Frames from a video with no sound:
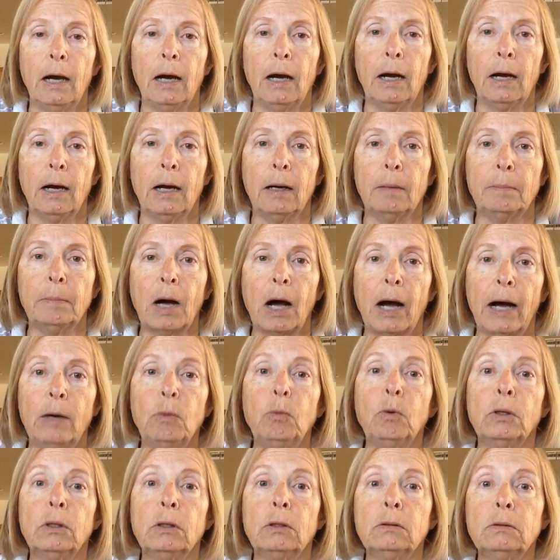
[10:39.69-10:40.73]
I
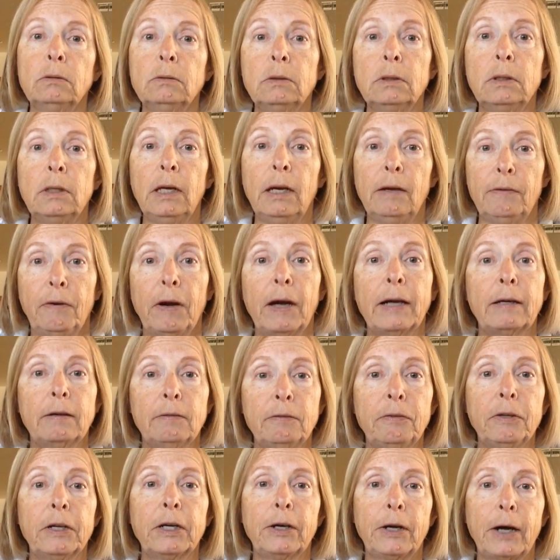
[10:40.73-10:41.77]
will, if I can
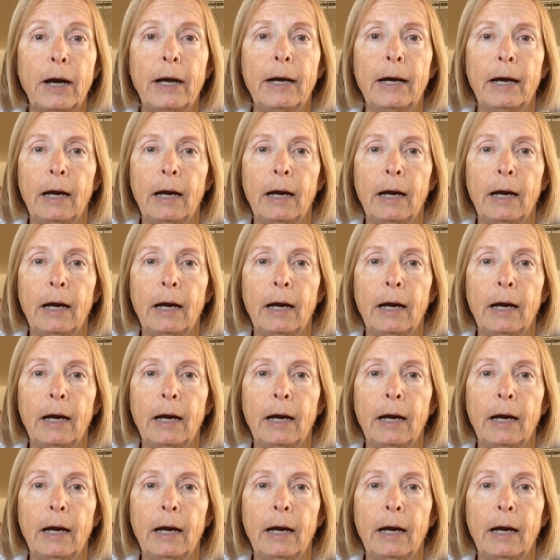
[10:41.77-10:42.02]
figure out